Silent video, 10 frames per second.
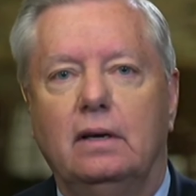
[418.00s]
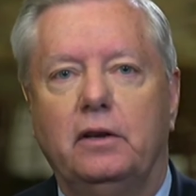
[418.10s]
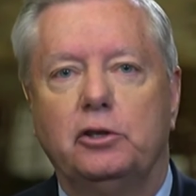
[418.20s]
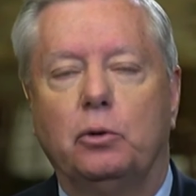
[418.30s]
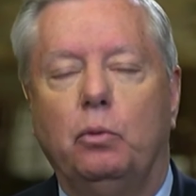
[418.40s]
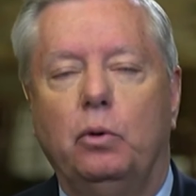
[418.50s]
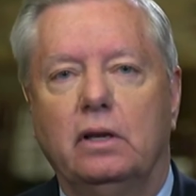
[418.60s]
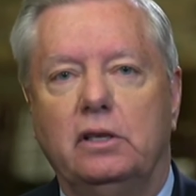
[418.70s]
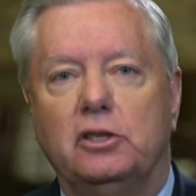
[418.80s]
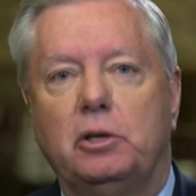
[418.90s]
there's a
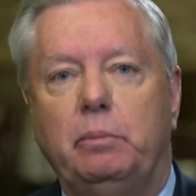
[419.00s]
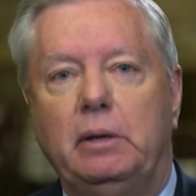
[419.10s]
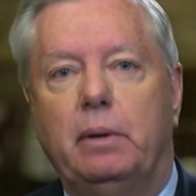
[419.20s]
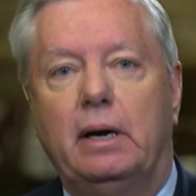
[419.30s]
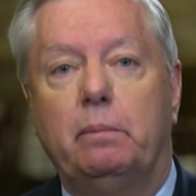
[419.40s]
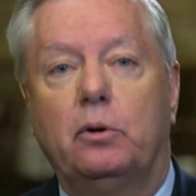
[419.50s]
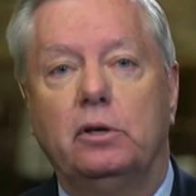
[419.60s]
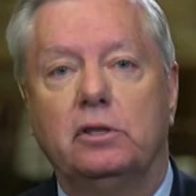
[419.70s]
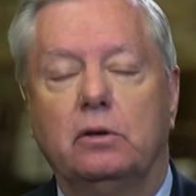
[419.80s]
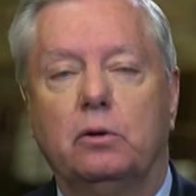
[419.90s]
willingness to be
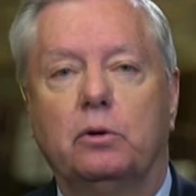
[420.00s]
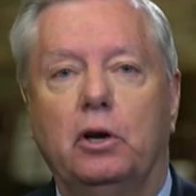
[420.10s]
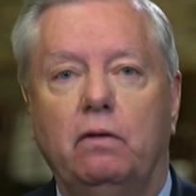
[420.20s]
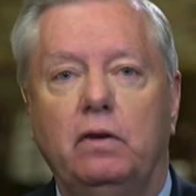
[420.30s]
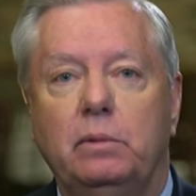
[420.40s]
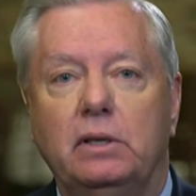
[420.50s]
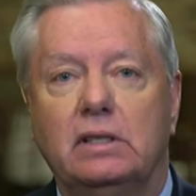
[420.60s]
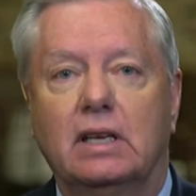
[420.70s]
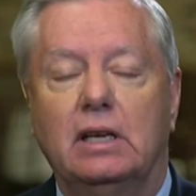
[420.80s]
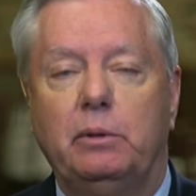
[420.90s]
bipartisan on COVID, but
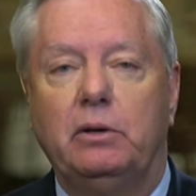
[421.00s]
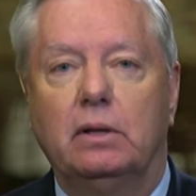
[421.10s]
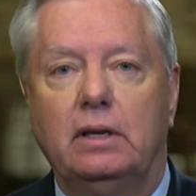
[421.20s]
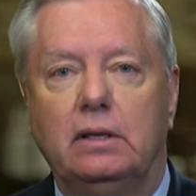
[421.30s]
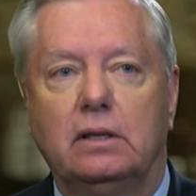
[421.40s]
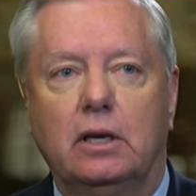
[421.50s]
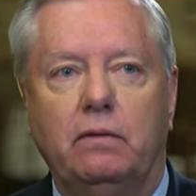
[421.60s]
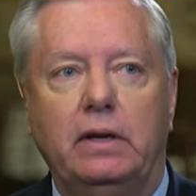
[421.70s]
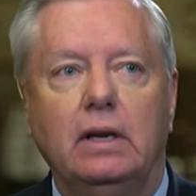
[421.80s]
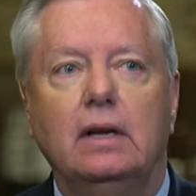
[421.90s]
it's got to be related to
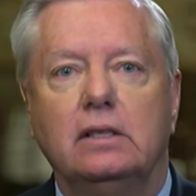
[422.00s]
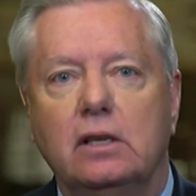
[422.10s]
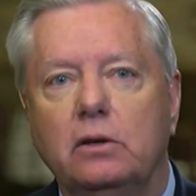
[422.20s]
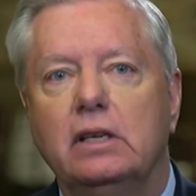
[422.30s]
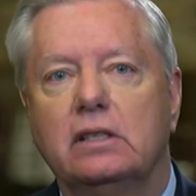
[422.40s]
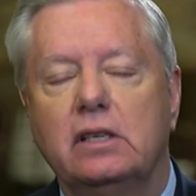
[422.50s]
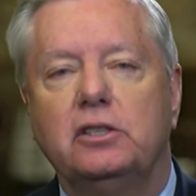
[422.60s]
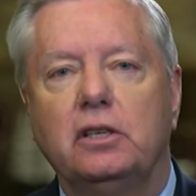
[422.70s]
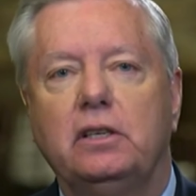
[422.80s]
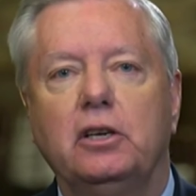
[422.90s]
COVID. So yes,
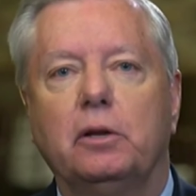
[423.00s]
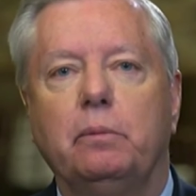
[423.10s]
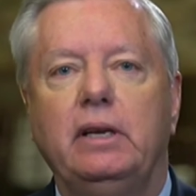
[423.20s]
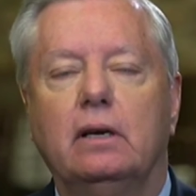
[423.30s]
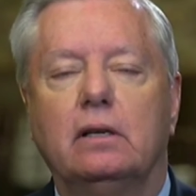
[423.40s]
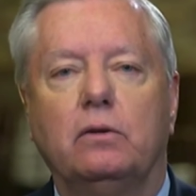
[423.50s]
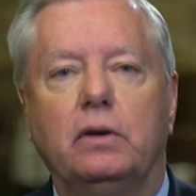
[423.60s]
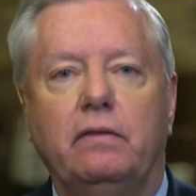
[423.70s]
there's a deal to be done on